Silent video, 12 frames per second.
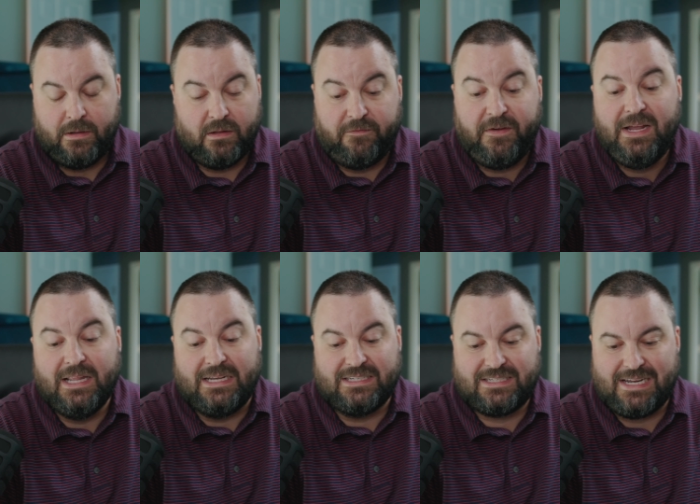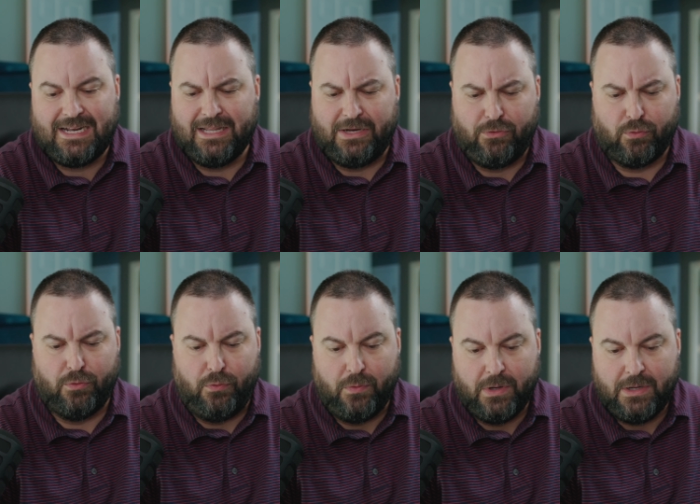The feeling steadily
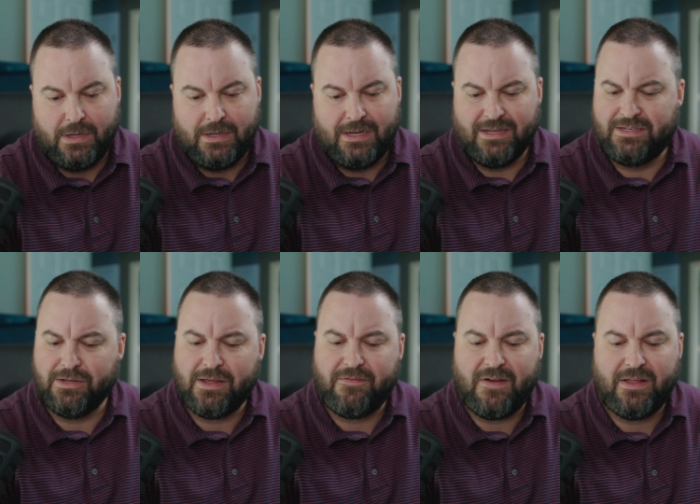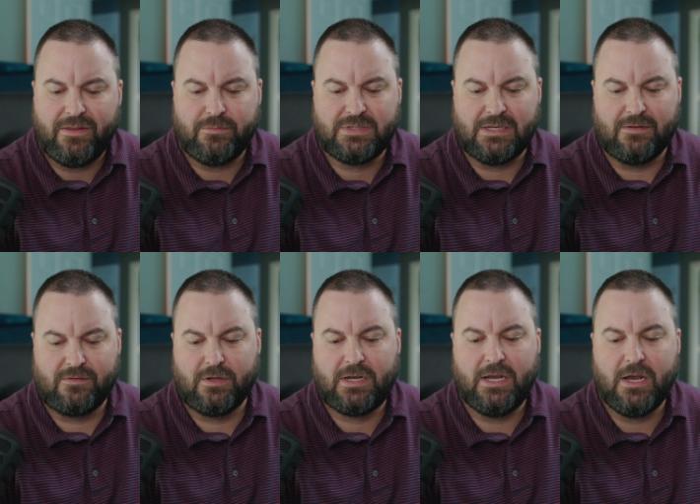grew, until they found
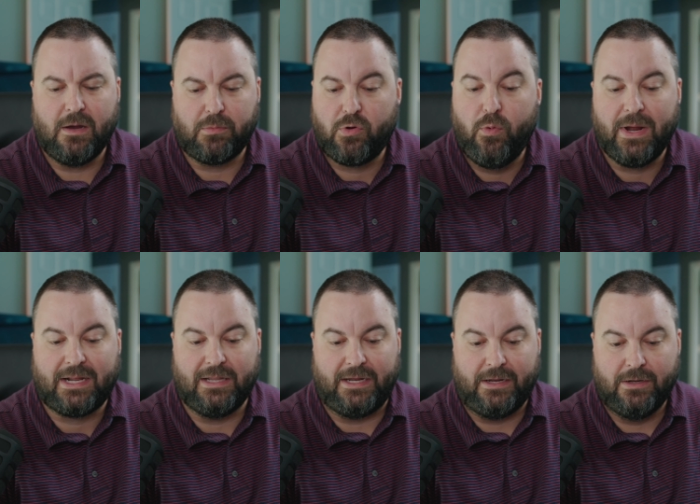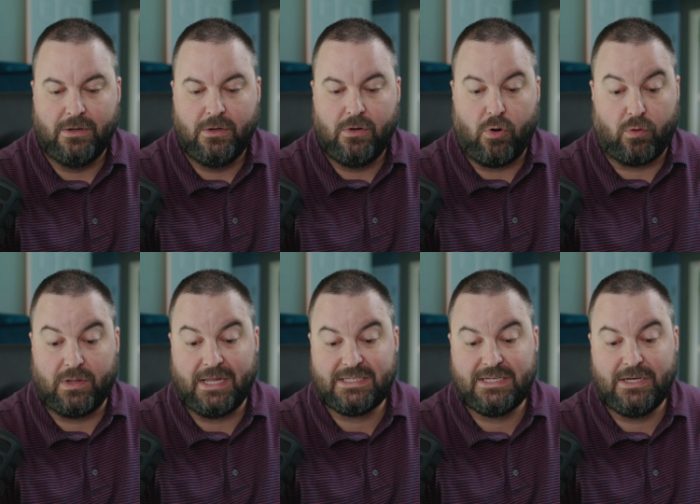themselves looking up quickly or
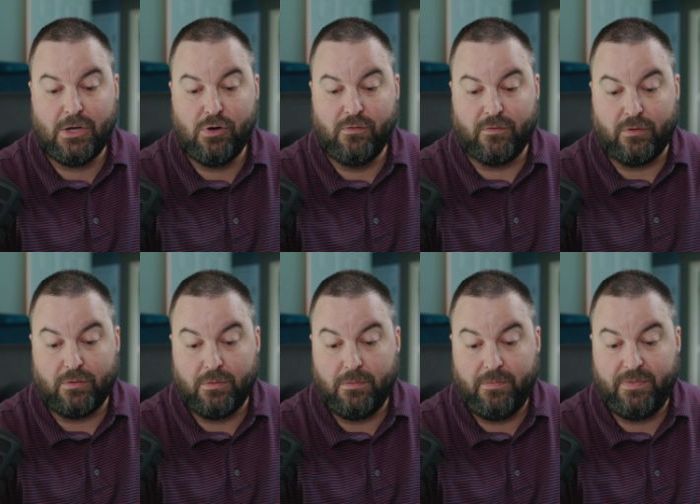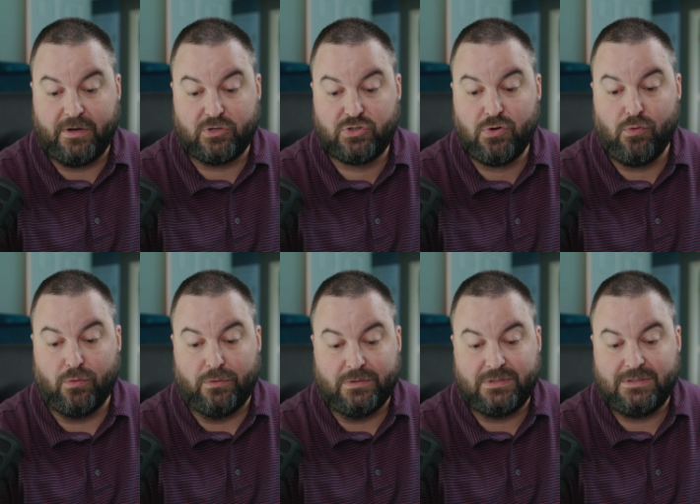glancing over their
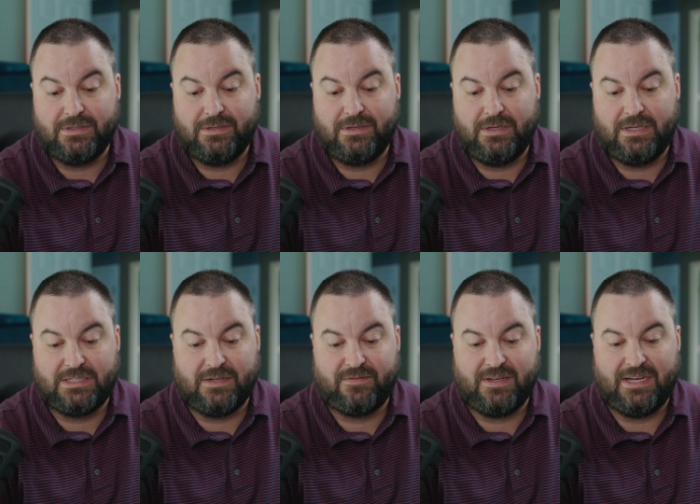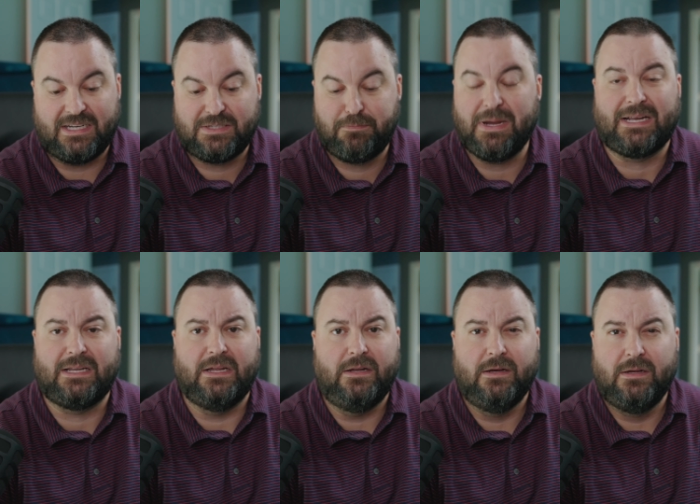shoulders as if they
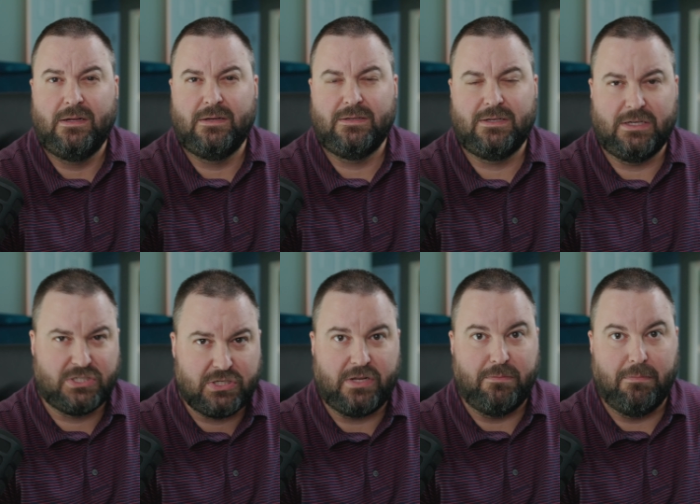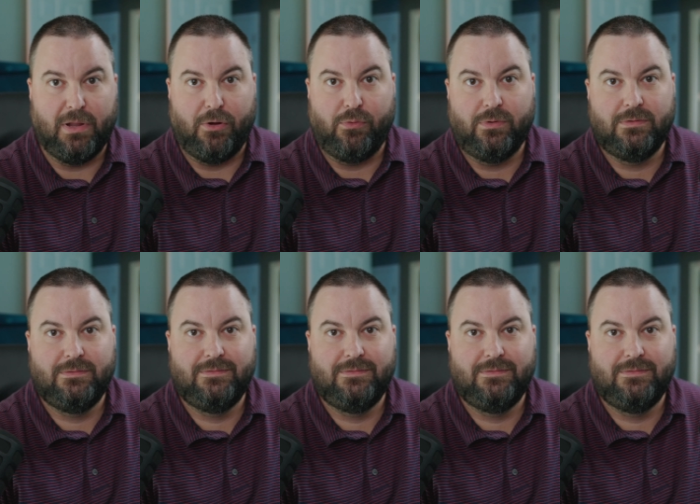expected a sudden blow.